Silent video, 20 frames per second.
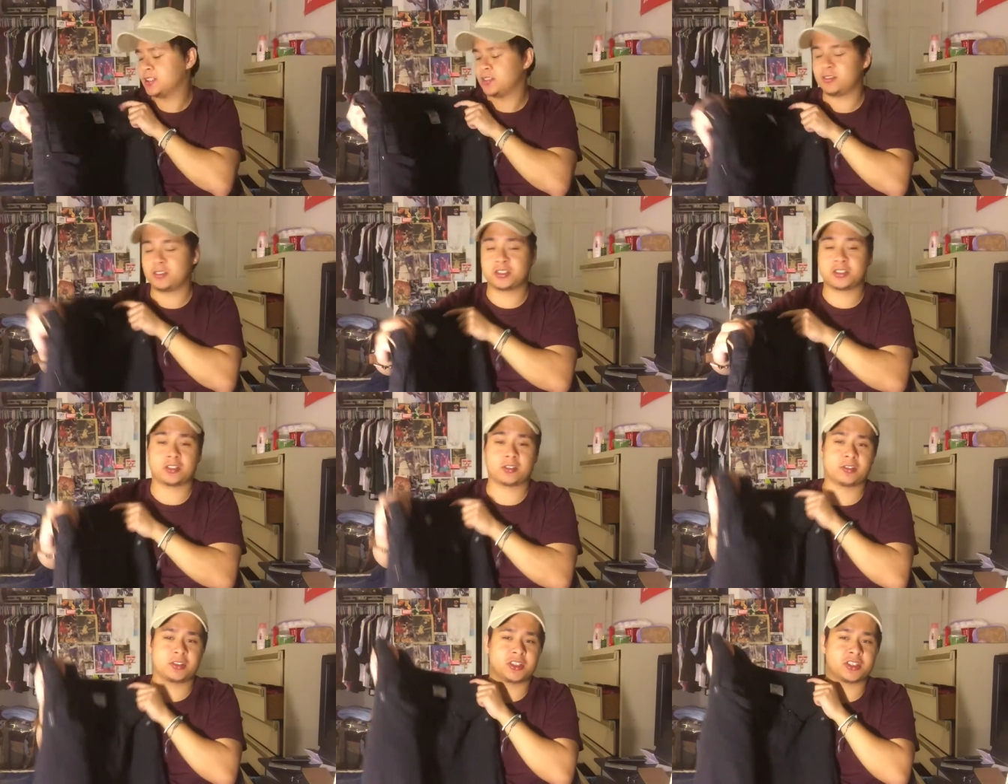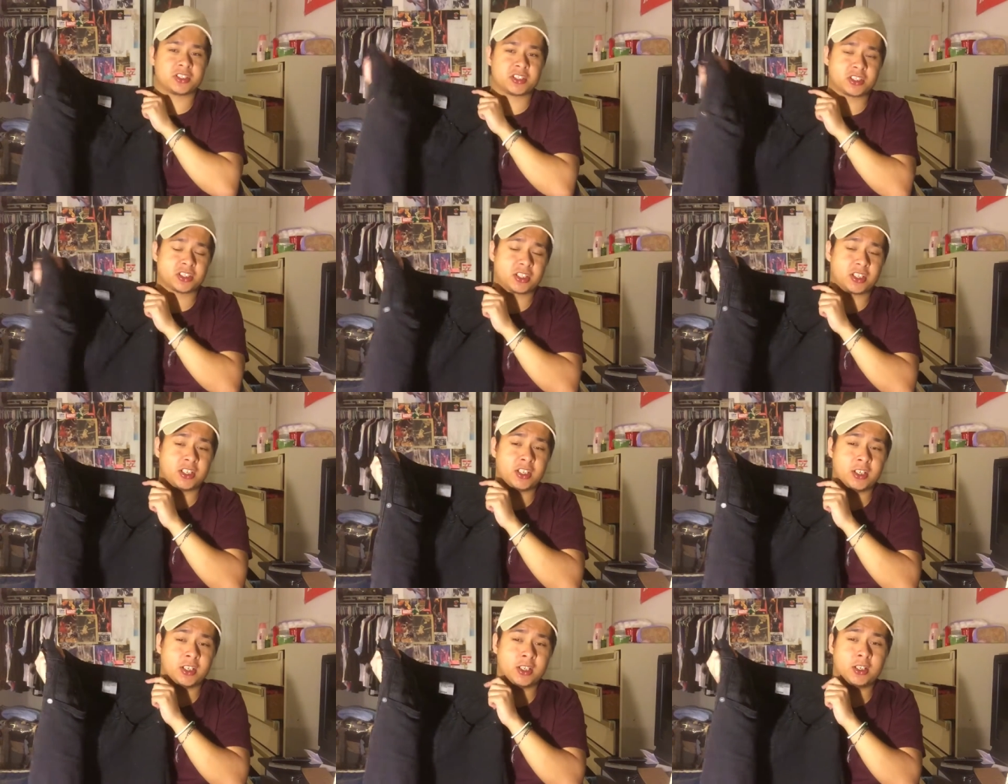These are the
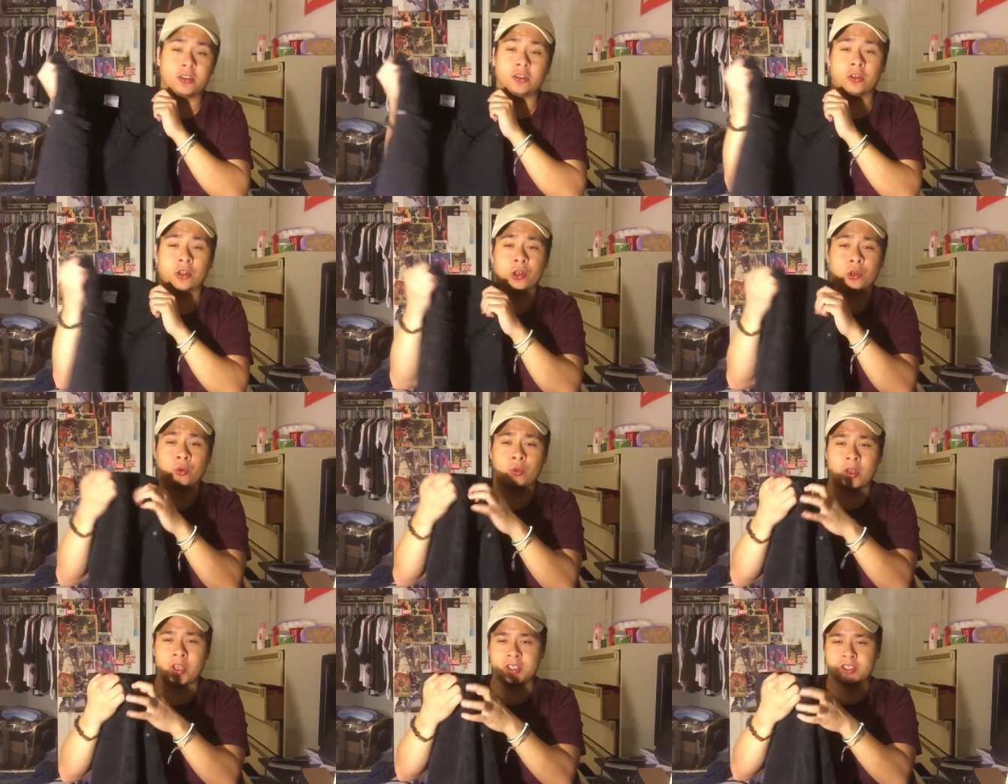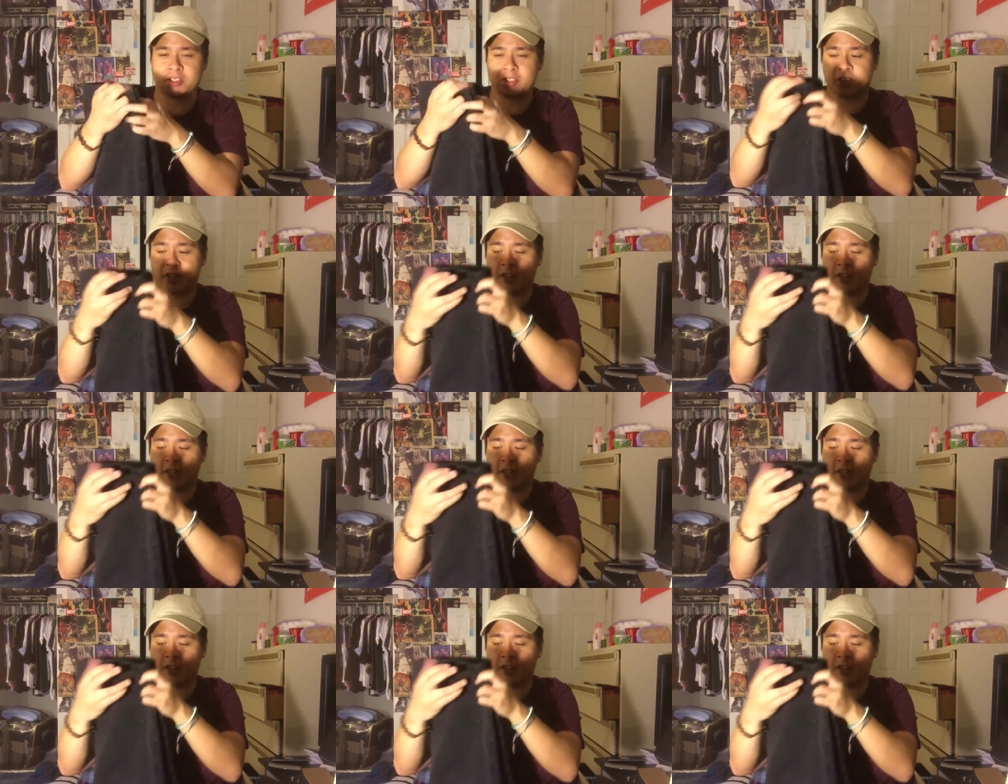skinny low waist